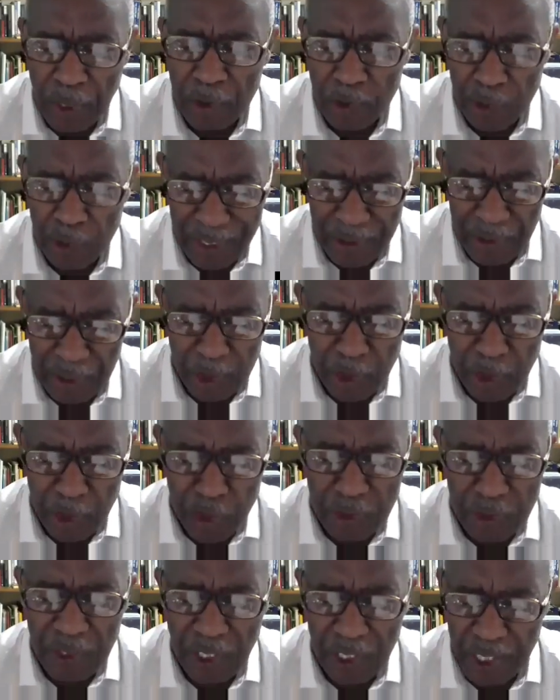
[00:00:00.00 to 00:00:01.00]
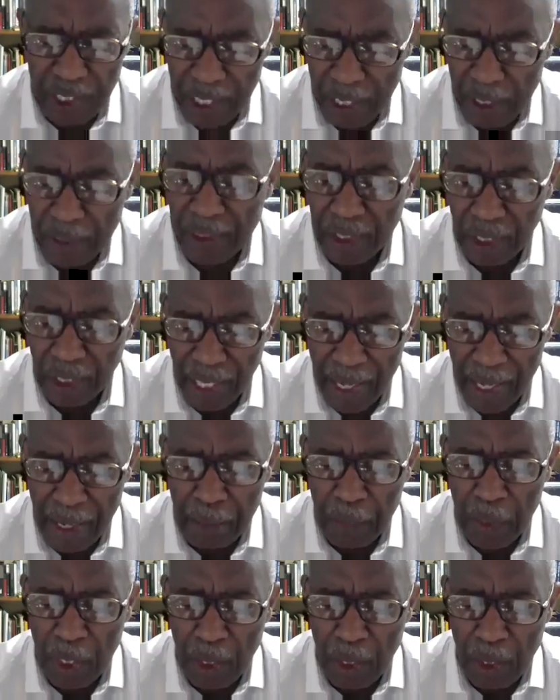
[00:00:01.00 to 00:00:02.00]
Transitions, and Health
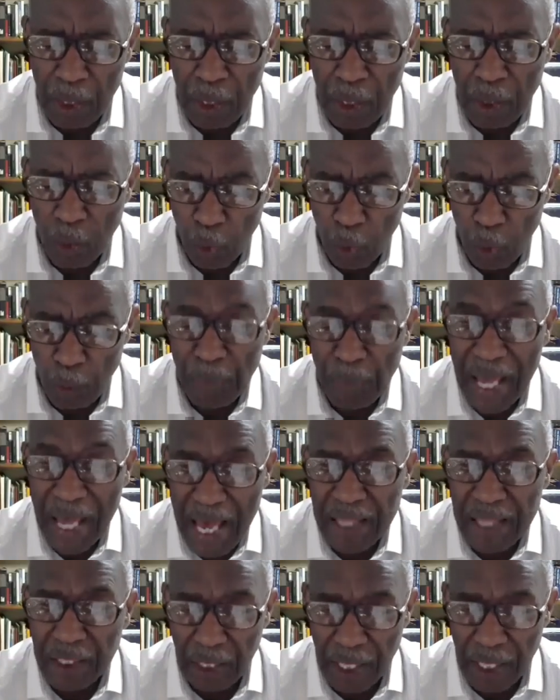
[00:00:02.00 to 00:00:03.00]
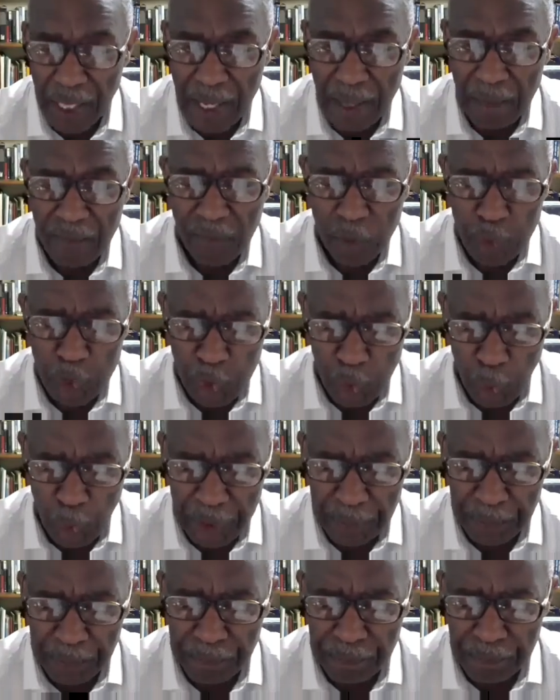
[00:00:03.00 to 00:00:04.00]
Lab, or PATH Lab for
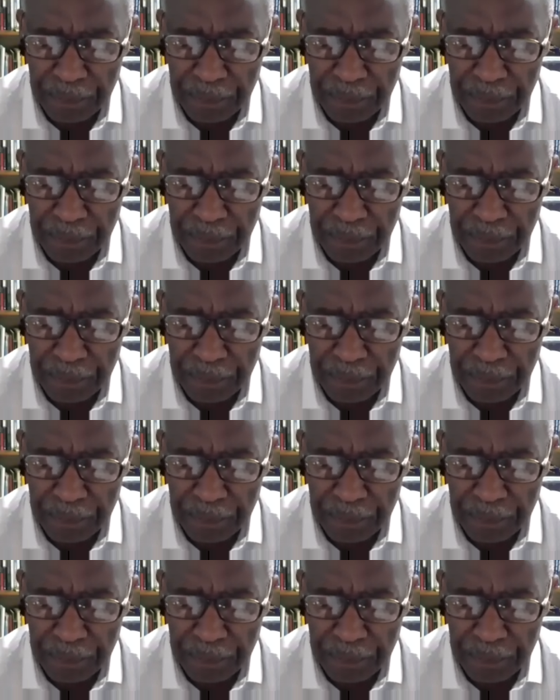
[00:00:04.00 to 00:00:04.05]
short,